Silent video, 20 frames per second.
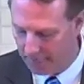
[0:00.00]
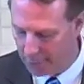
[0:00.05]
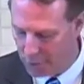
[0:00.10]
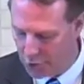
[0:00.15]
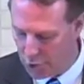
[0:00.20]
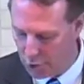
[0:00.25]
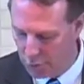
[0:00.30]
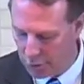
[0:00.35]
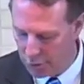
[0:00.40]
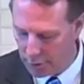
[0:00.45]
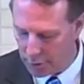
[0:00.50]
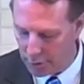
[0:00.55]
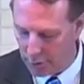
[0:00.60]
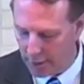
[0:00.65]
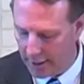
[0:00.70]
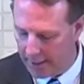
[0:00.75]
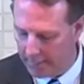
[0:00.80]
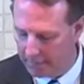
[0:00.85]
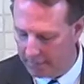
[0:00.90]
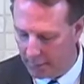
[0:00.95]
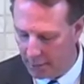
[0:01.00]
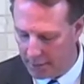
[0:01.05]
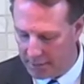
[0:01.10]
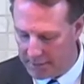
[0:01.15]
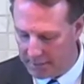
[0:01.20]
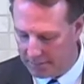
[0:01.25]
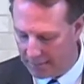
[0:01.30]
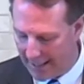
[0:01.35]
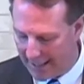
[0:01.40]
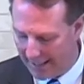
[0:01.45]
Junior Great
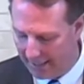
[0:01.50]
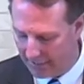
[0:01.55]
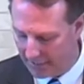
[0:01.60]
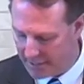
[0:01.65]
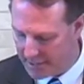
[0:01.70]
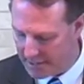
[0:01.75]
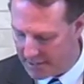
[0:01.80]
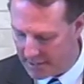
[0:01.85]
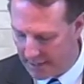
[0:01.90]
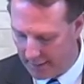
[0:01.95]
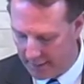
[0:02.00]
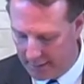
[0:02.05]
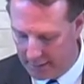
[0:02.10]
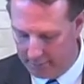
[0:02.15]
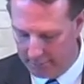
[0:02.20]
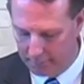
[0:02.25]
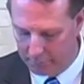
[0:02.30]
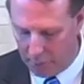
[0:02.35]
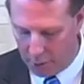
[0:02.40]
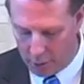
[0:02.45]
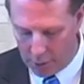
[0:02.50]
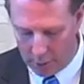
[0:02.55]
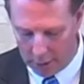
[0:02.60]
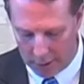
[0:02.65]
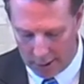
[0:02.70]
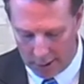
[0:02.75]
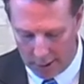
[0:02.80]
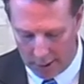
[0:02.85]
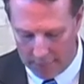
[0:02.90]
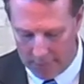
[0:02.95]
Books, Bible Study, Book
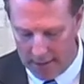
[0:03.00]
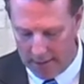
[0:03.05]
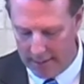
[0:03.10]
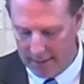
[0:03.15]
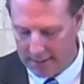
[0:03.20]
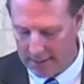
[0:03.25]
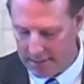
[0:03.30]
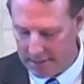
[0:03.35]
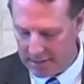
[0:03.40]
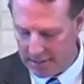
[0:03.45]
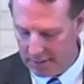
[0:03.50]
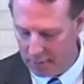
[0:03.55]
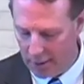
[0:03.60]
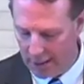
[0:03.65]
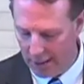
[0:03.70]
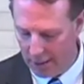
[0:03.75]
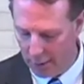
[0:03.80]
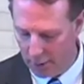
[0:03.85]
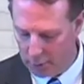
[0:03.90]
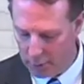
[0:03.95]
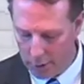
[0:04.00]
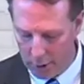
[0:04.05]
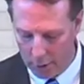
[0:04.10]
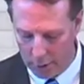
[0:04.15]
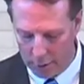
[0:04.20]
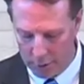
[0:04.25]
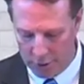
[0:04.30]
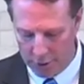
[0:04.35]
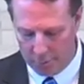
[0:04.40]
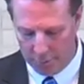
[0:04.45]
Club, CYO
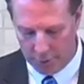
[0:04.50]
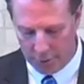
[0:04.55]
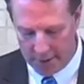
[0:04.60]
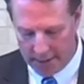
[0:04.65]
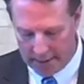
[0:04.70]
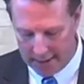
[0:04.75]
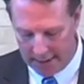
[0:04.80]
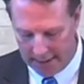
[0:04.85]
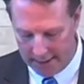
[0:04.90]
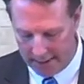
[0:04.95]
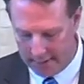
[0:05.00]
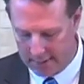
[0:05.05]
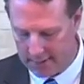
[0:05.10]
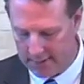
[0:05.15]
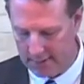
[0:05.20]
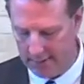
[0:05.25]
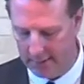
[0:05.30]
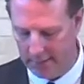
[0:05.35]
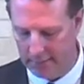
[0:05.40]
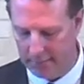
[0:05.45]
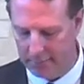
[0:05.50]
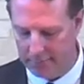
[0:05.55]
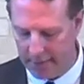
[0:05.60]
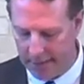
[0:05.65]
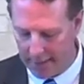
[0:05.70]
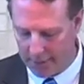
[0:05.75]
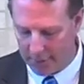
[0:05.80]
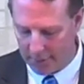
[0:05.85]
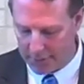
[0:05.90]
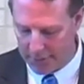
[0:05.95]
Coach, Pre-Cana Team,
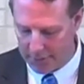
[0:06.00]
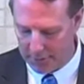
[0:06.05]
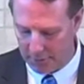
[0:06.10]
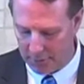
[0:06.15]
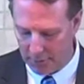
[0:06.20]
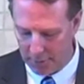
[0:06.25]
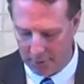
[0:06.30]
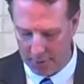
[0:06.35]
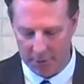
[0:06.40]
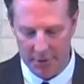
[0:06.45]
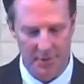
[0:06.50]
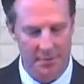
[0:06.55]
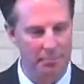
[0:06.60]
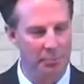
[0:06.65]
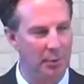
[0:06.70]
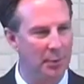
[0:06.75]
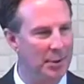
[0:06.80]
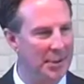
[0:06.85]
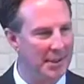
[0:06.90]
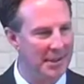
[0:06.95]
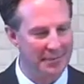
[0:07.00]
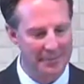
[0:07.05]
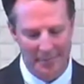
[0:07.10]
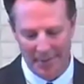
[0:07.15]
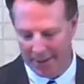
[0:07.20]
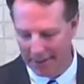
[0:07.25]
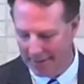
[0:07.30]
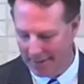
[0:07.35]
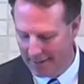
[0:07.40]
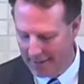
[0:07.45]
Bakers and Cooks,
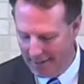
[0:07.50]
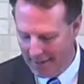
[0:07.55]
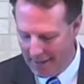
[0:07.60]
Bereavement.